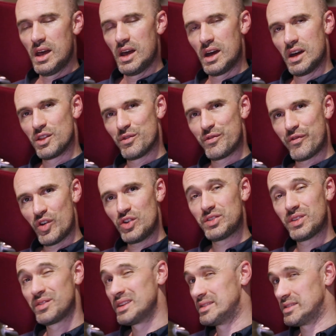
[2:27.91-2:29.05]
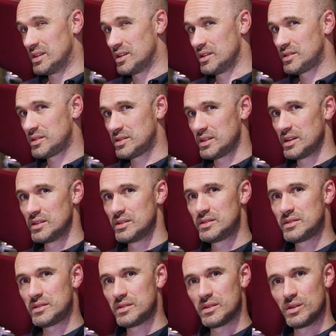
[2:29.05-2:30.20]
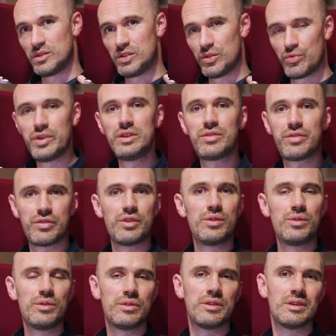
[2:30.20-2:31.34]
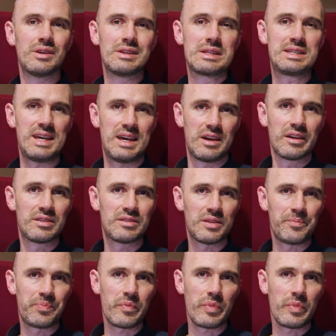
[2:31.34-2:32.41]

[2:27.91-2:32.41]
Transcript: The first of these tasks is to read through the text